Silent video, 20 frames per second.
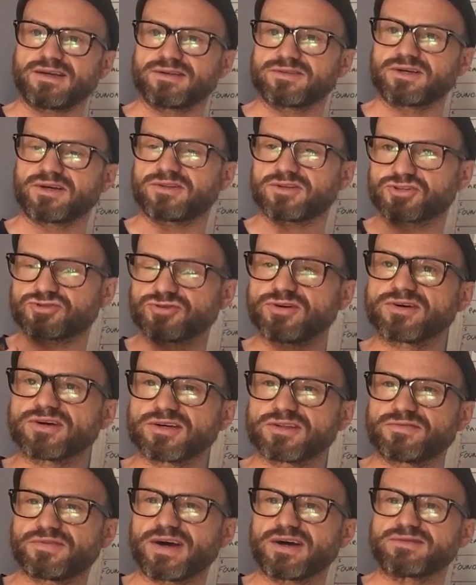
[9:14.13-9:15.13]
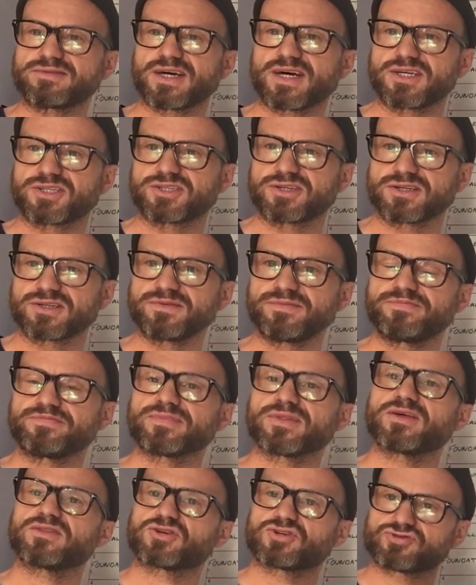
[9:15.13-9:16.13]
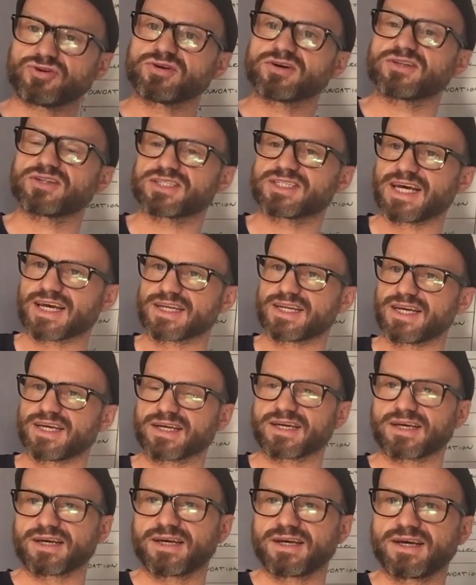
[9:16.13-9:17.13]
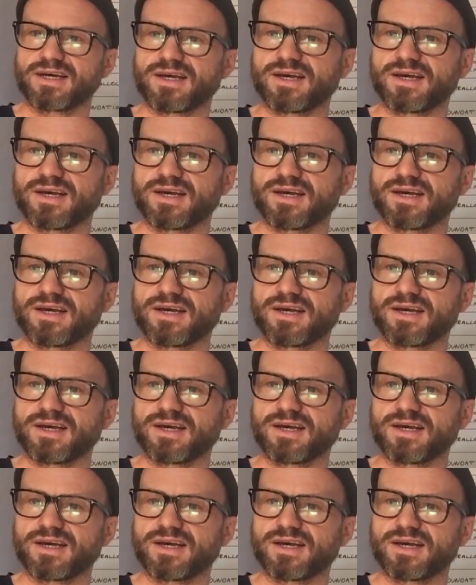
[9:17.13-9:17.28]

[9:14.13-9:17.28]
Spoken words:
So the stronger the foundation, the stronger the technique.